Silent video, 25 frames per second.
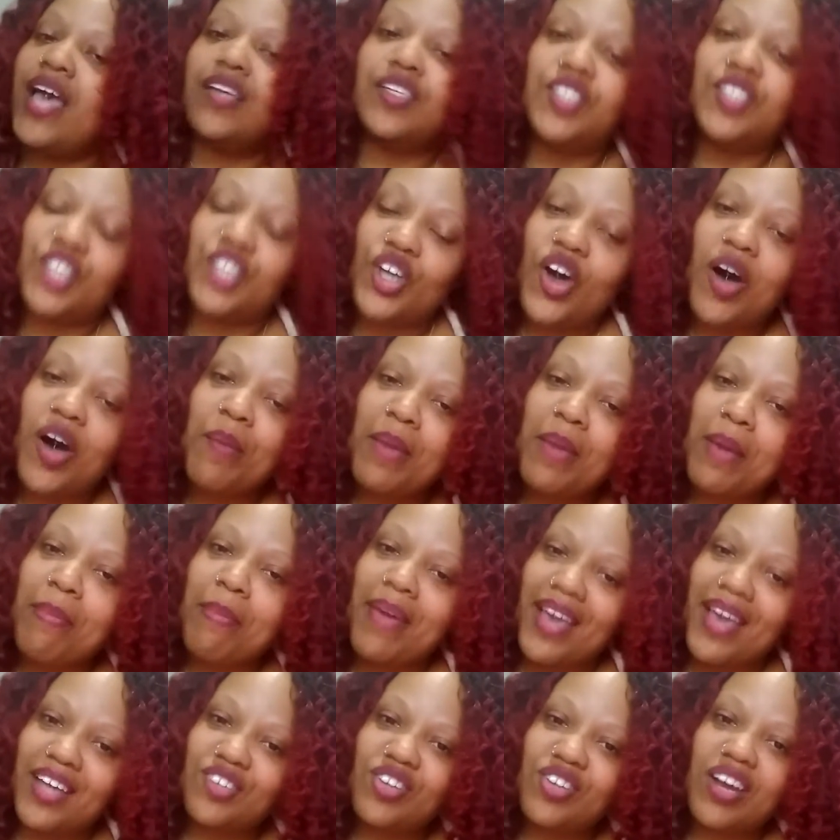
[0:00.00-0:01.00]
she called me a
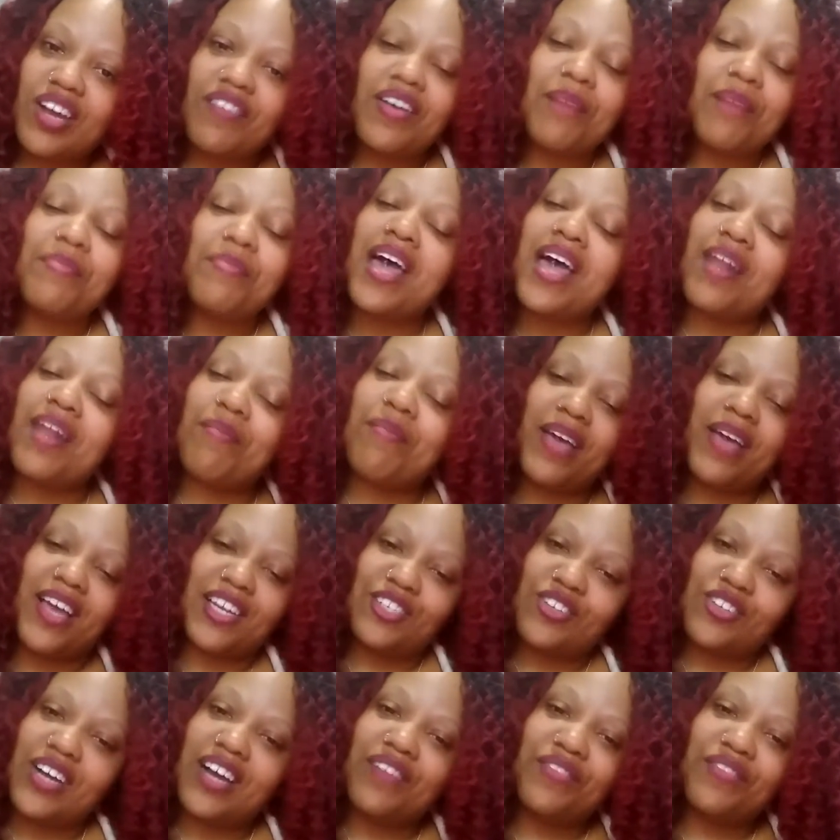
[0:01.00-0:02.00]
bad driver. I'm not a
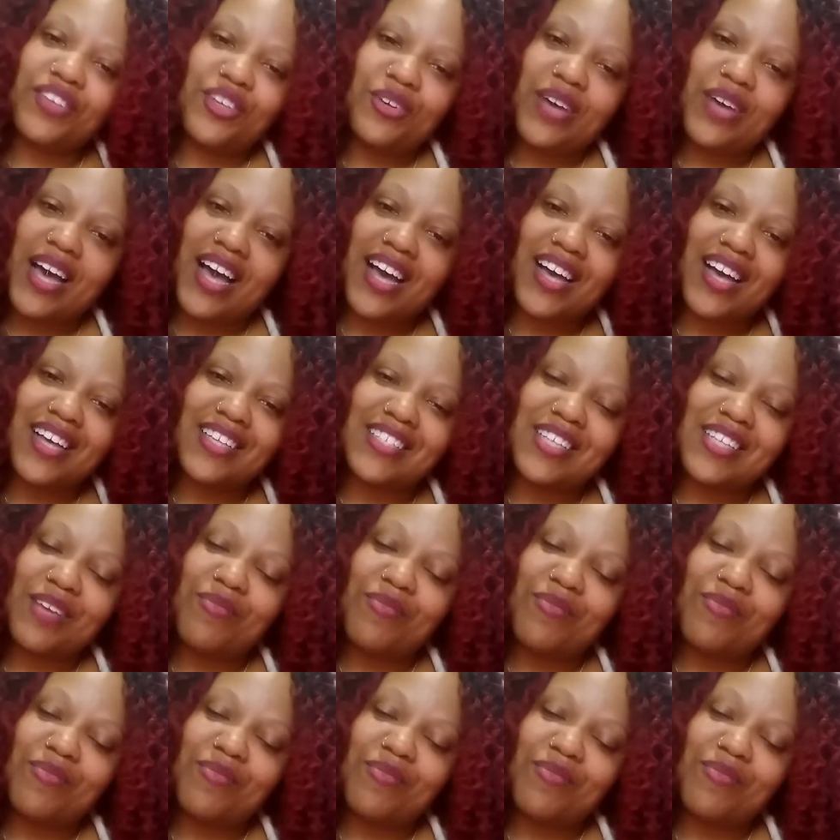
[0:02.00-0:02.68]
bad driver, you guys.